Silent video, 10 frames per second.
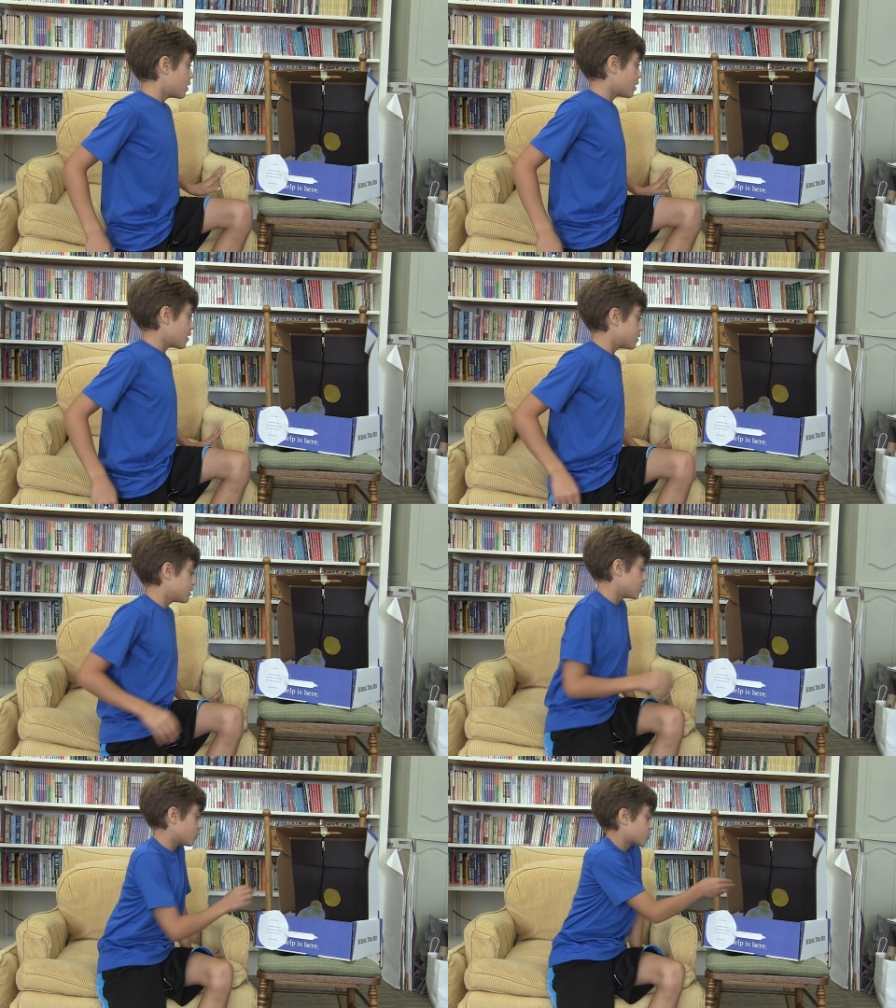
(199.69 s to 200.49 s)
And
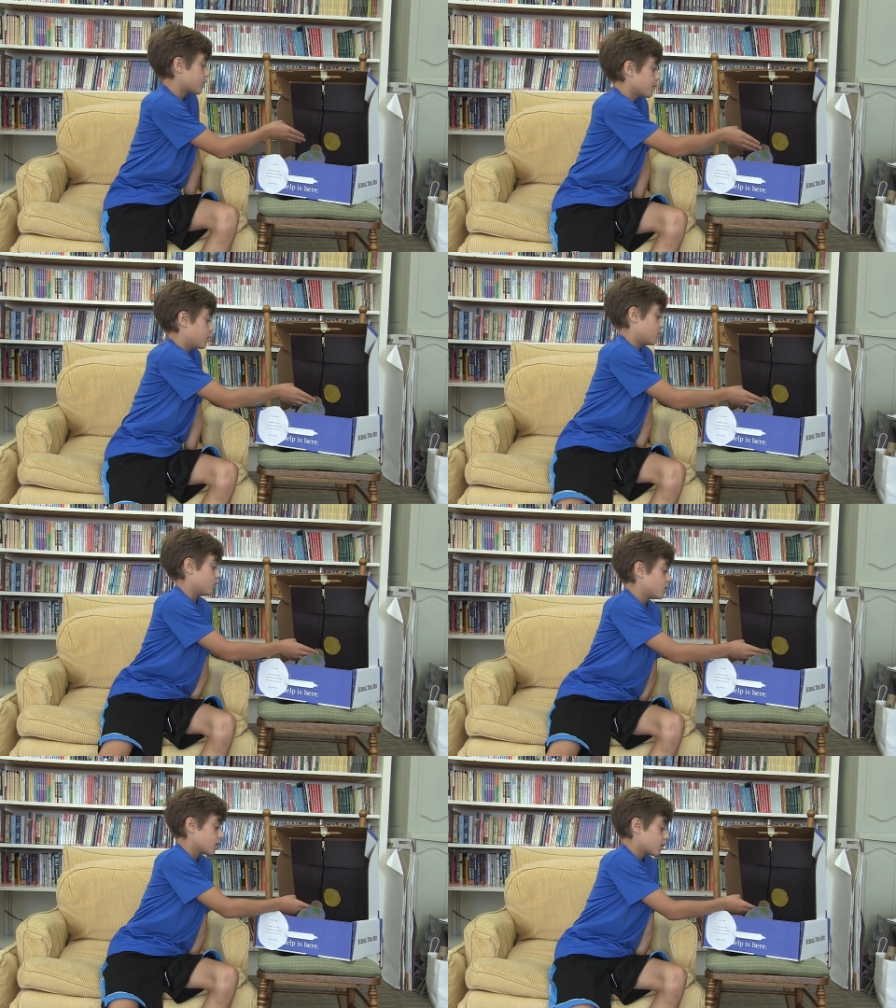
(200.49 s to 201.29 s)
here's the
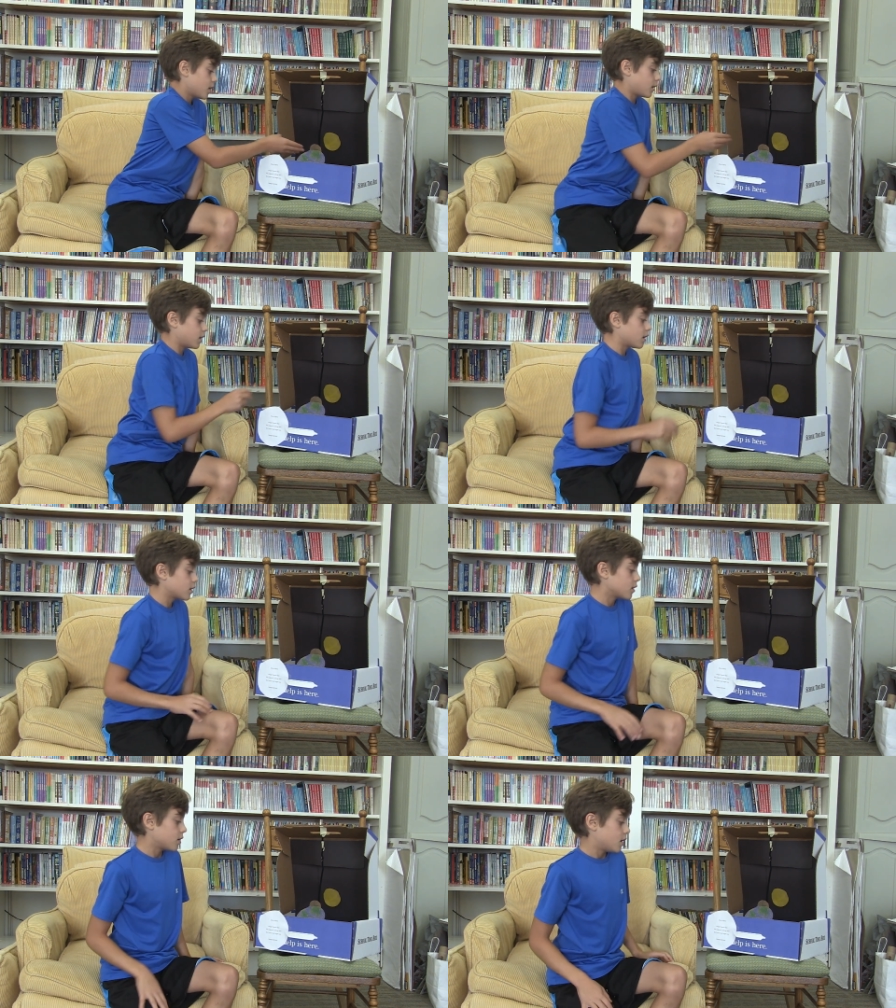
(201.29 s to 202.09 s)
moon
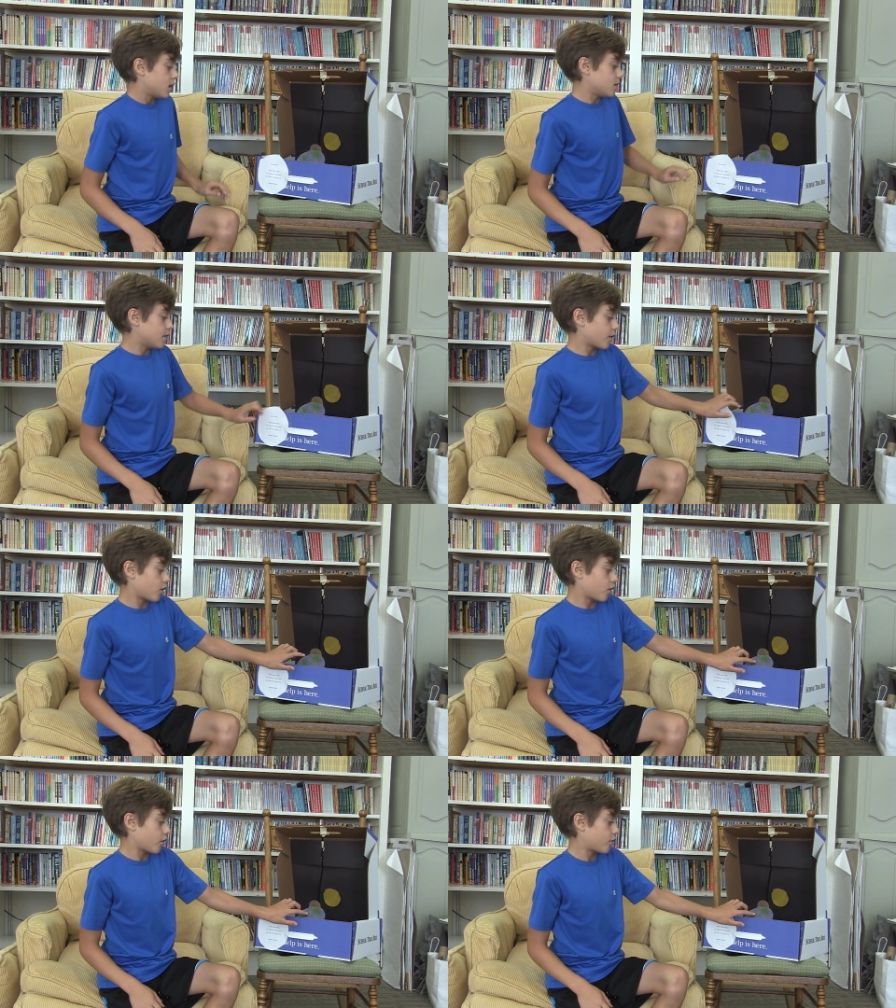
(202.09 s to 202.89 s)
hanging, and then
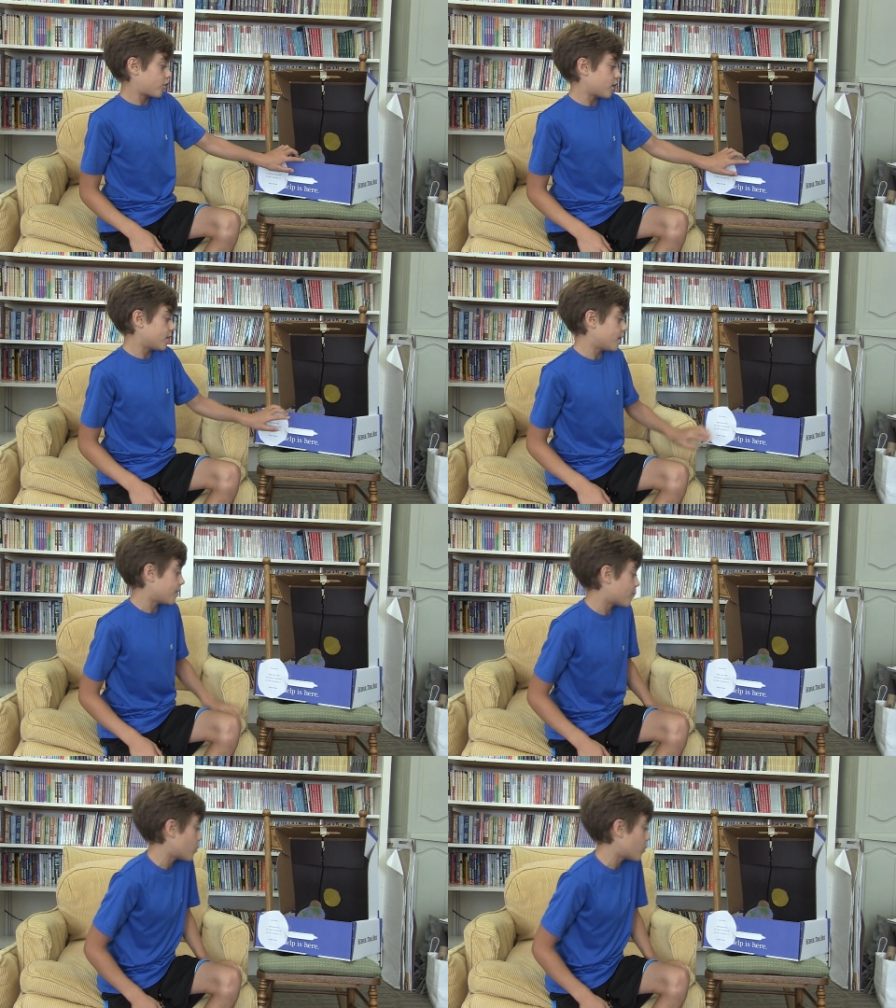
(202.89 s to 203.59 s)
the earth. And then the